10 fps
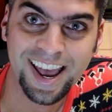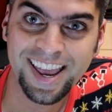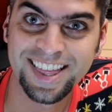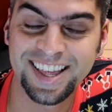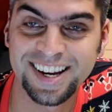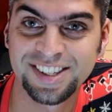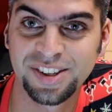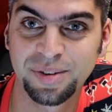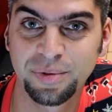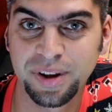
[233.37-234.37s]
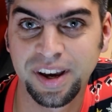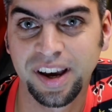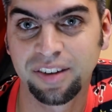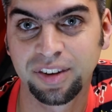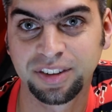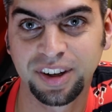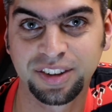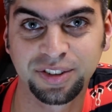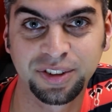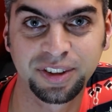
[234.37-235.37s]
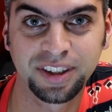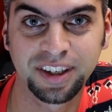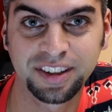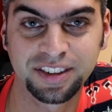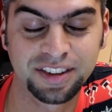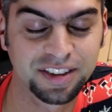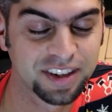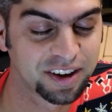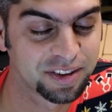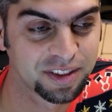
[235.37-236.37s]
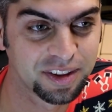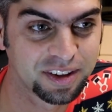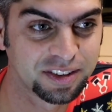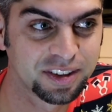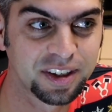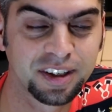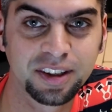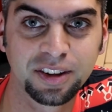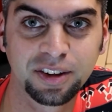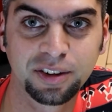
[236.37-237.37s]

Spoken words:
And lastly, we have accessory lights. Now these they're